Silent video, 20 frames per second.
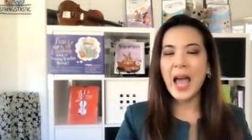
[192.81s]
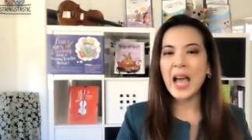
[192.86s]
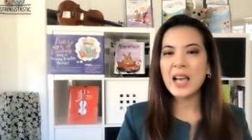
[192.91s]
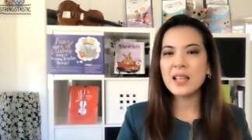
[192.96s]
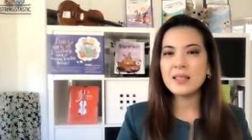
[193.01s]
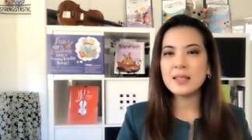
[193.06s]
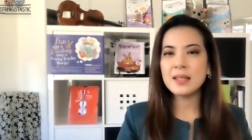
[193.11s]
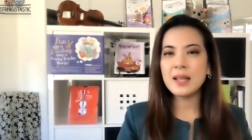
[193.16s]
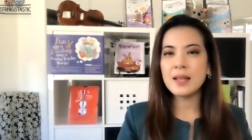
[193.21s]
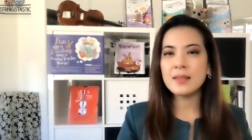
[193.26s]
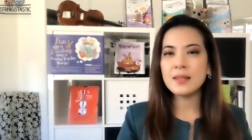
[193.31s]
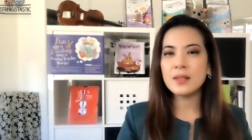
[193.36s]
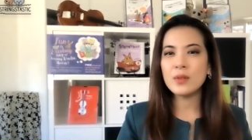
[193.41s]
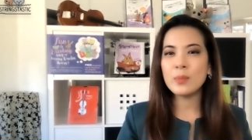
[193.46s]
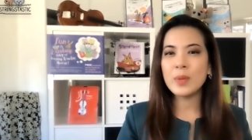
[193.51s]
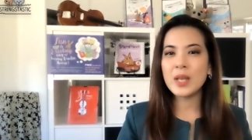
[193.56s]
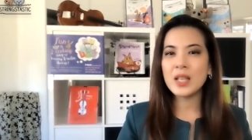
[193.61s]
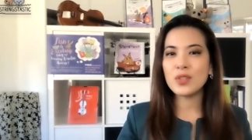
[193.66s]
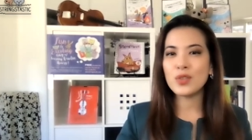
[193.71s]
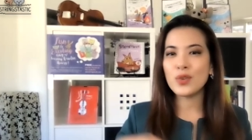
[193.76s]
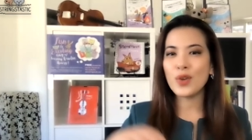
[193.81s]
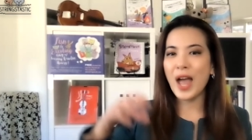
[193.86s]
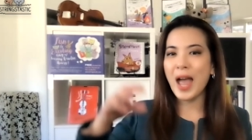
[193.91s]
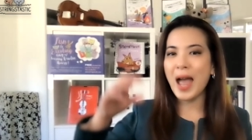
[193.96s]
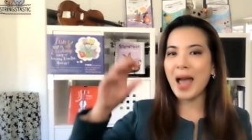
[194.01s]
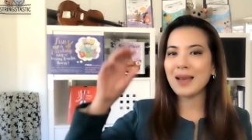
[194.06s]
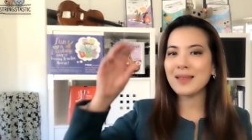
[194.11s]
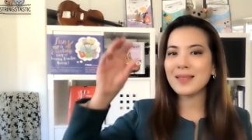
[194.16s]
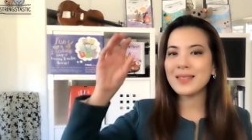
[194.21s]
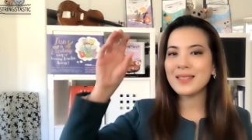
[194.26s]
Accidental means you
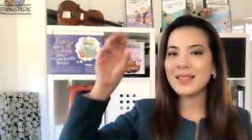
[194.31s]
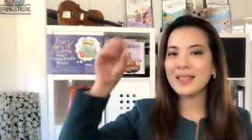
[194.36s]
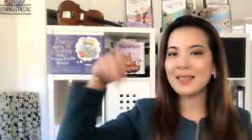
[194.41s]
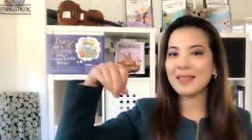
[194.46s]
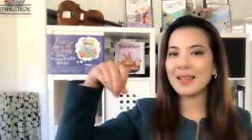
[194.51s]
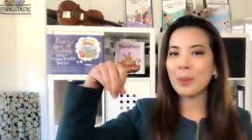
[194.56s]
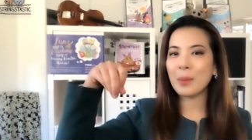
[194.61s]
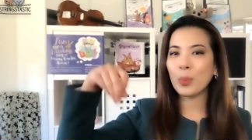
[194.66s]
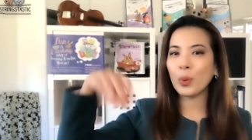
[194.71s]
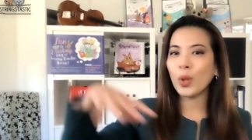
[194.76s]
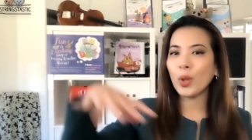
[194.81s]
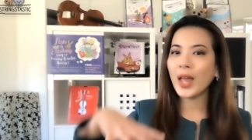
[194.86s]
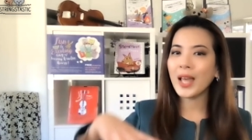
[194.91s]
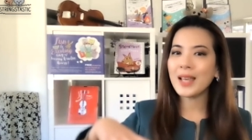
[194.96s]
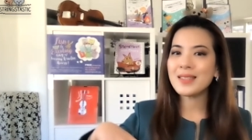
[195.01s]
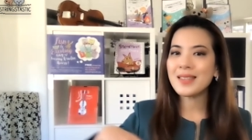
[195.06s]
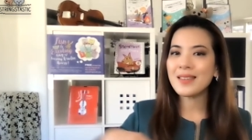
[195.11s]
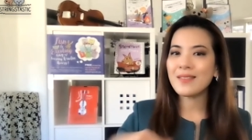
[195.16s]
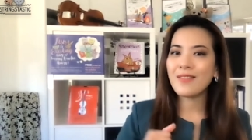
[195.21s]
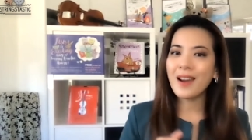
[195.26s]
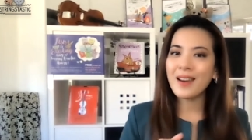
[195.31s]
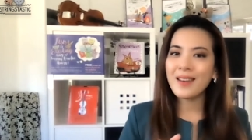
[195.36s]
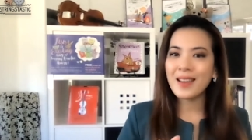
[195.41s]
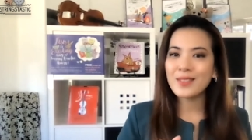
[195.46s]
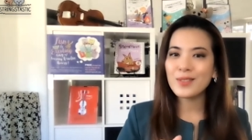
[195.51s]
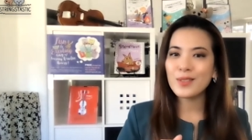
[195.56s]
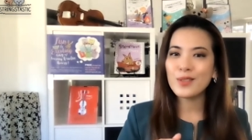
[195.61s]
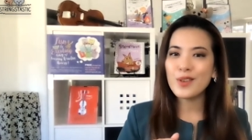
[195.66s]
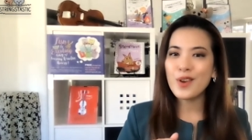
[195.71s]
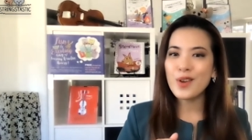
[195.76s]
accidentally place it right
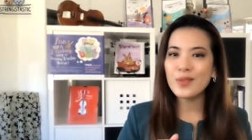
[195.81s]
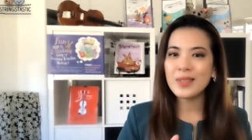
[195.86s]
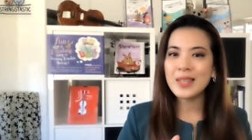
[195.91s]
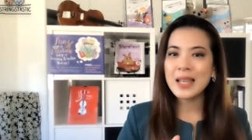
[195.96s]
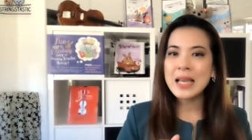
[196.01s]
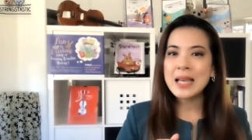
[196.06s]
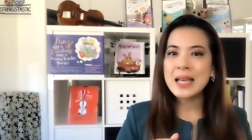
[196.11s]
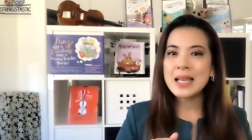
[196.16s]
next to the notes.